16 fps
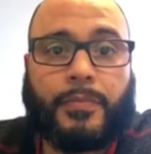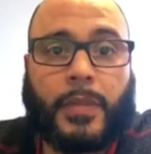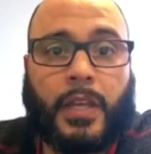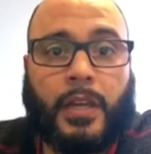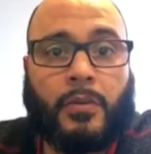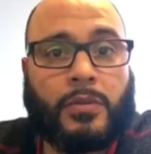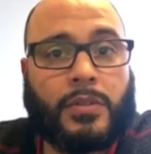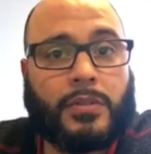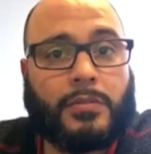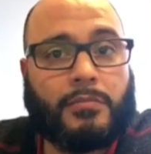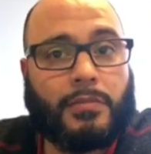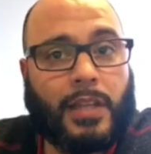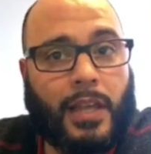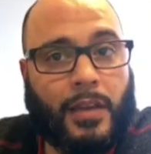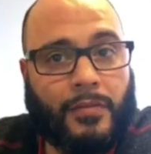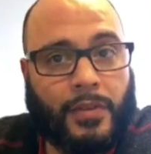It was
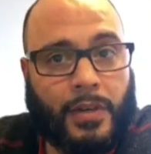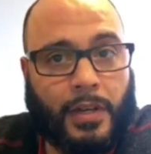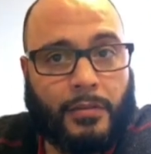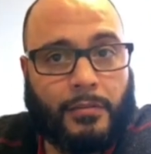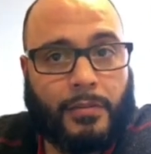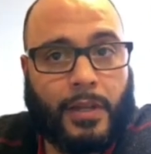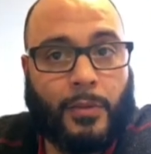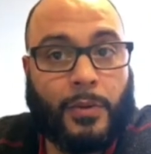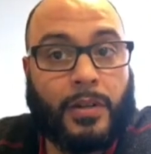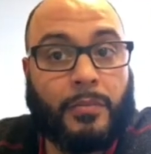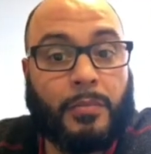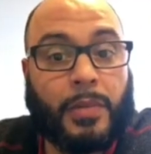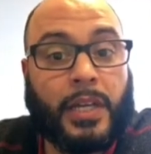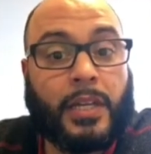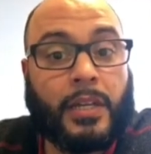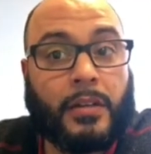evident that when the
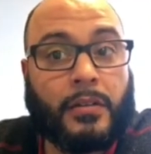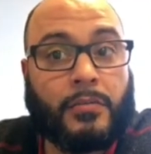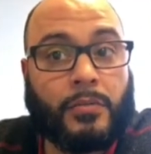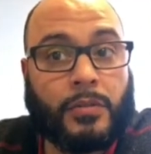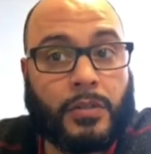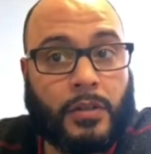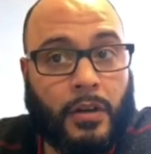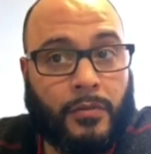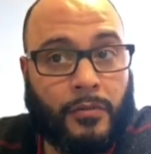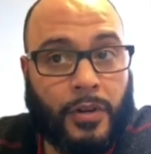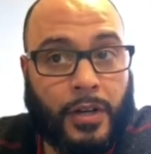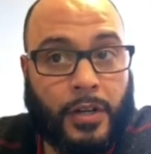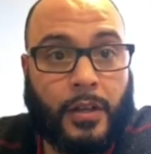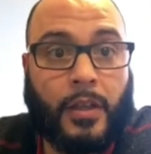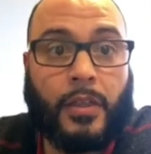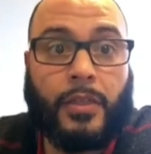media was
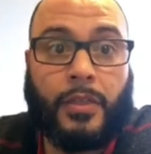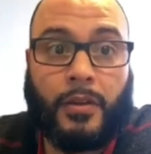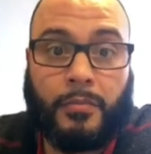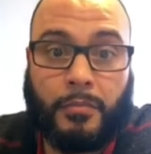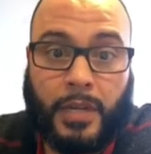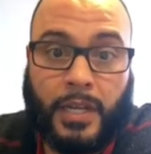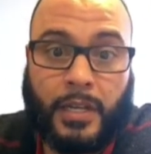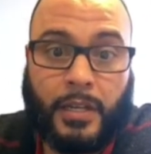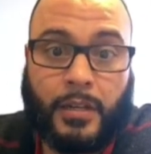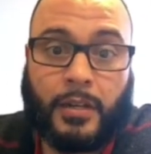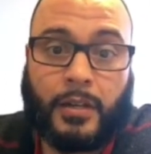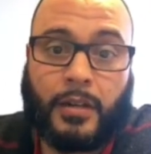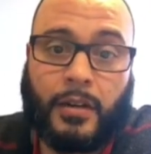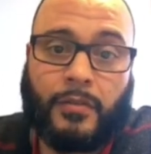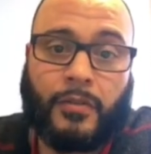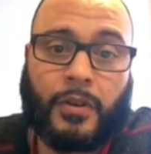covering
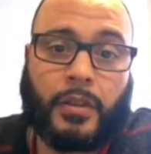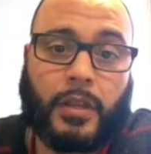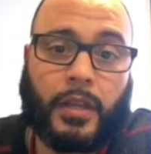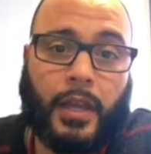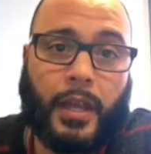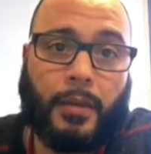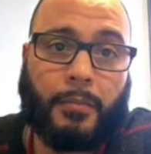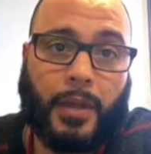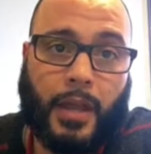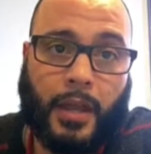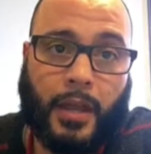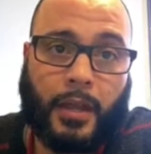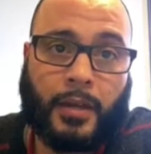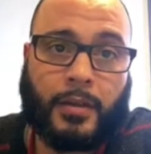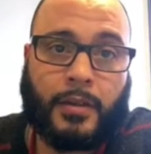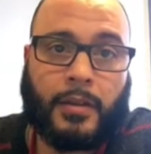the
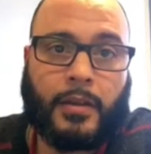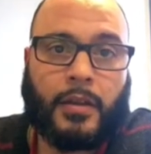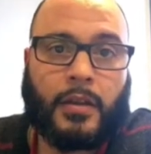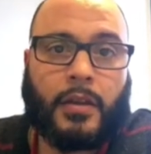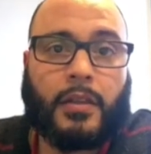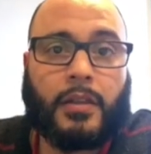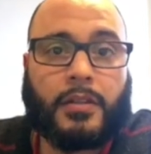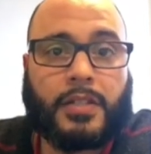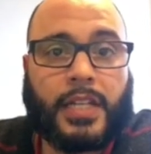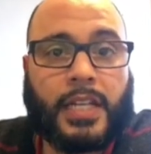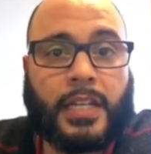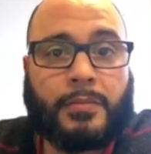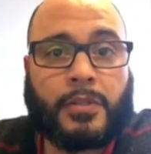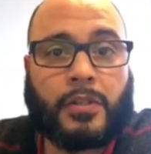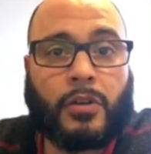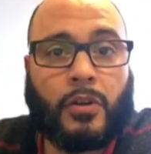campaign, the
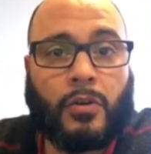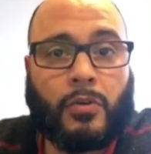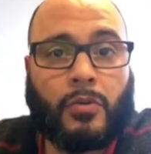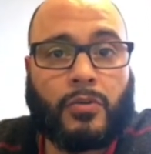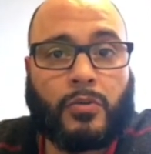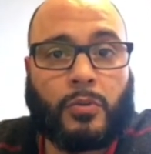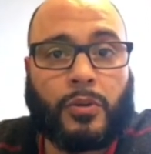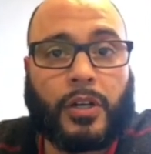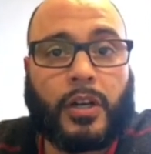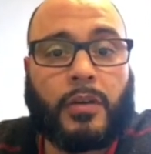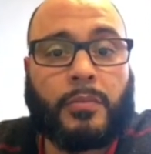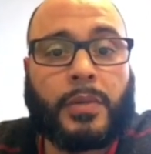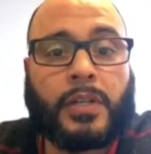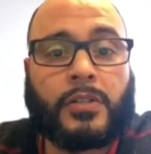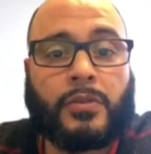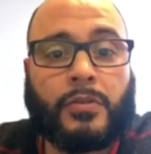team's goals were
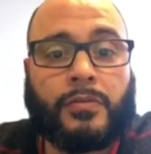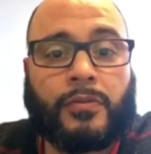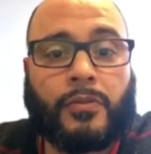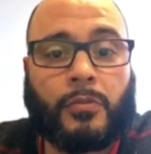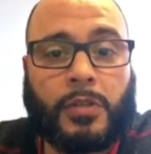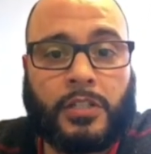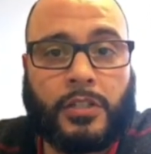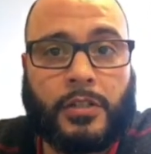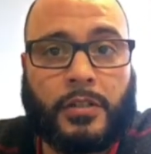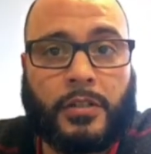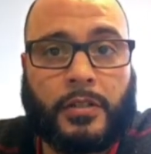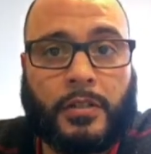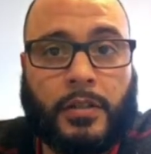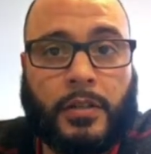coming to fruition.